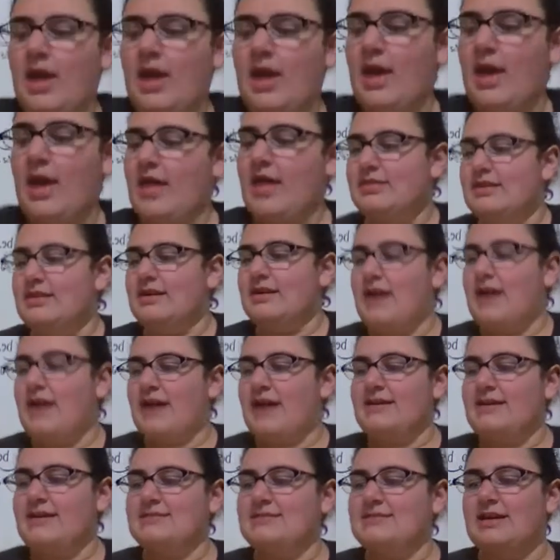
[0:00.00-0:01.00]
The
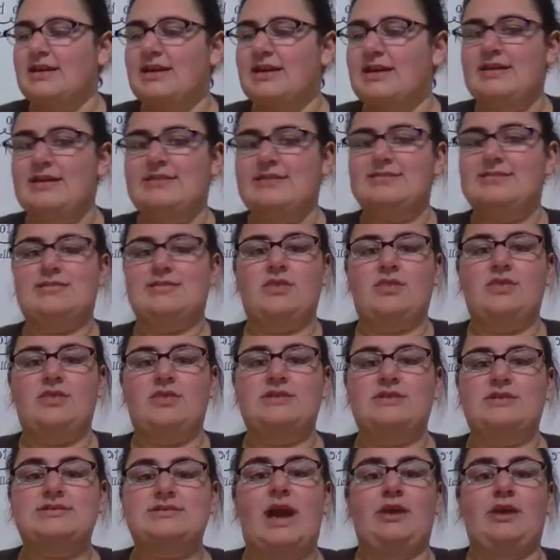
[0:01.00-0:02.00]
next is the
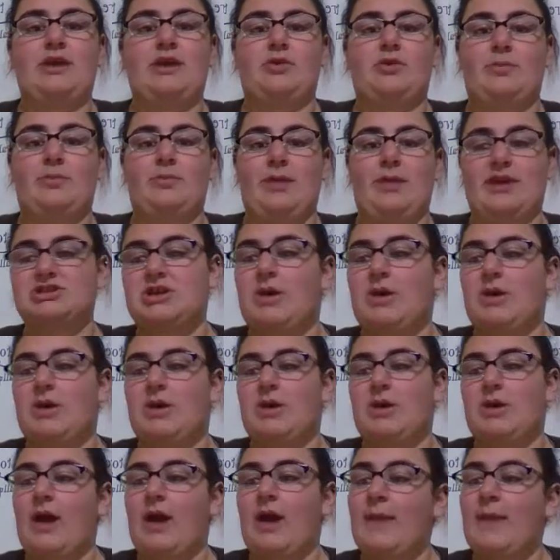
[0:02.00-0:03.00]
title page. Now I
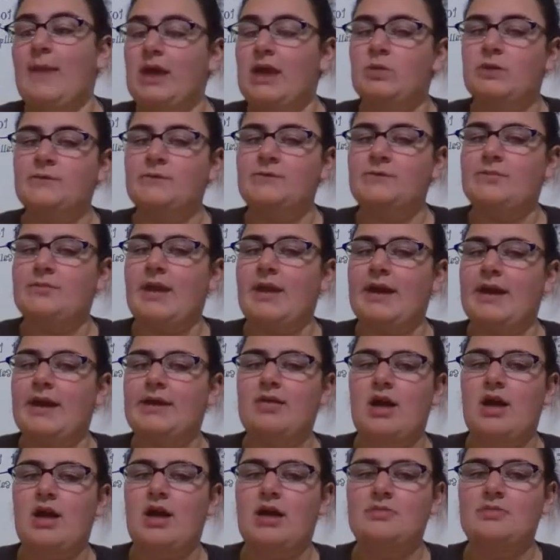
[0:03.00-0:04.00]
made one for my
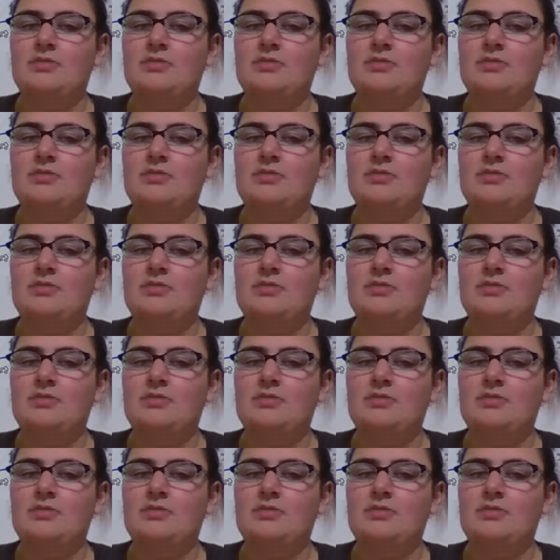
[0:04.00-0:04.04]
club.